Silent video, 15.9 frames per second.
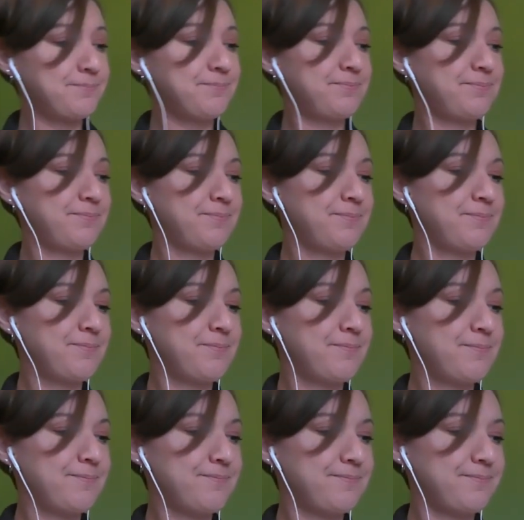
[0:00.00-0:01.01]

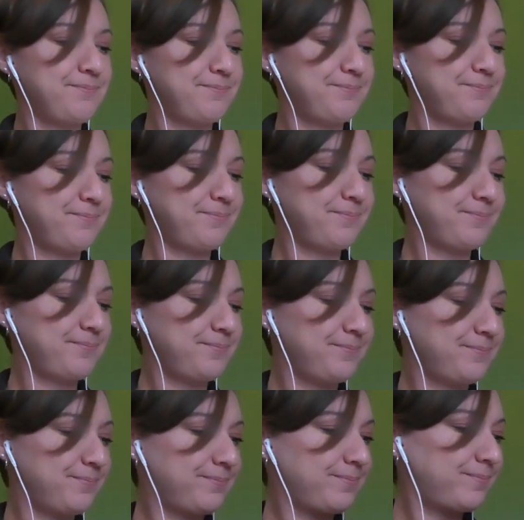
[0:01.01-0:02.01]

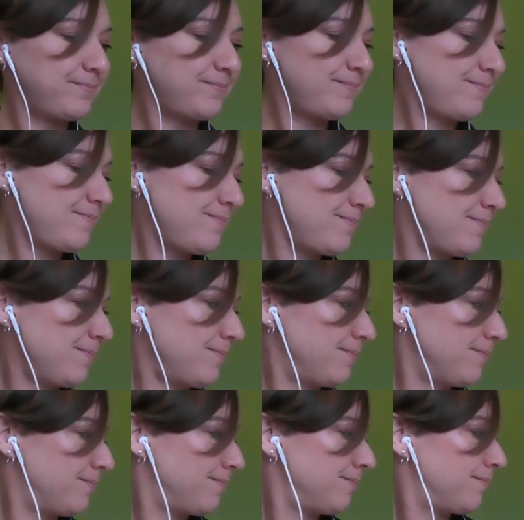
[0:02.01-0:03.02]

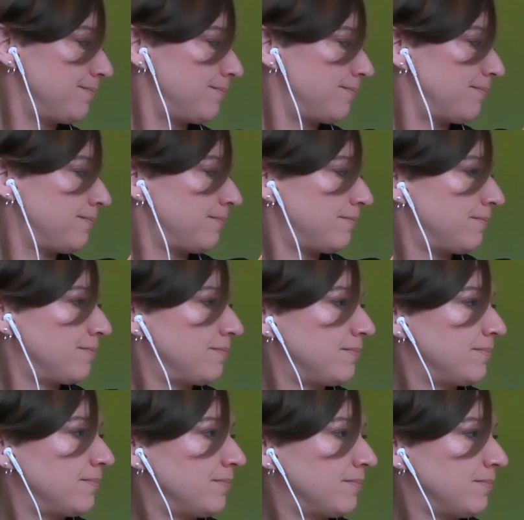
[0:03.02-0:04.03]

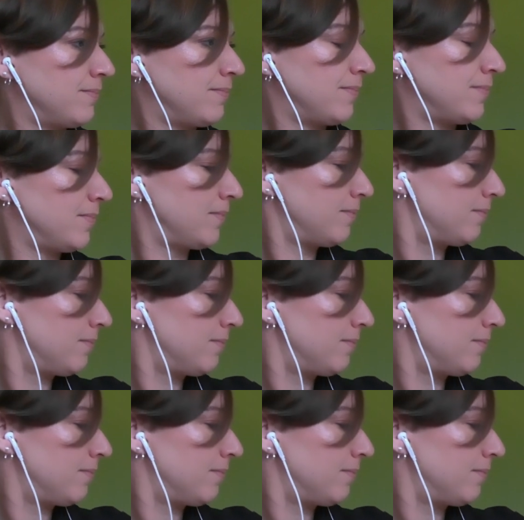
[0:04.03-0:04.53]
No one is speaking in this clip.